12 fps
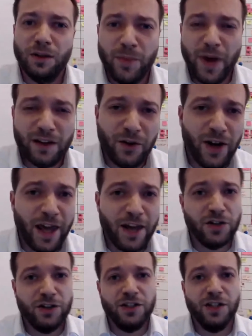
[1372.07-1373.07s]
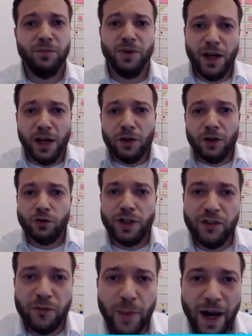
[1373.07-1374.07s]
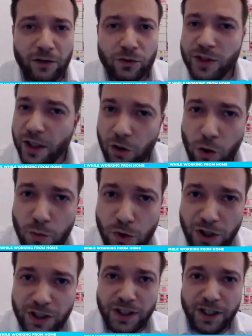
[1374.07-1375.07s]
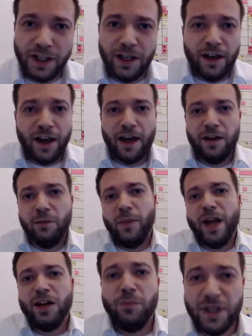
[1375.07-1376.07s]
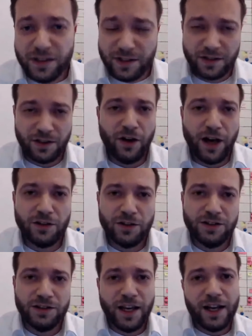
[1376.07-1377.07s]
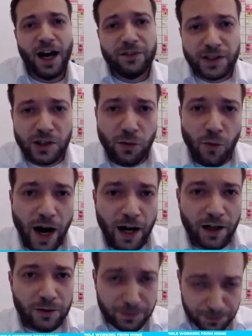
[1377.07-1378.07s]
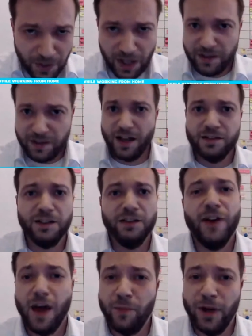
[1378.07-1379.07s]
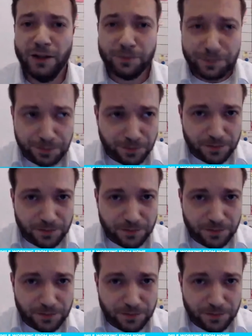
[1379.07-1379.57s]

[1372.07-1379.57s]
make relationship, to give back to the community and make business connections. And after a while, he starts a family.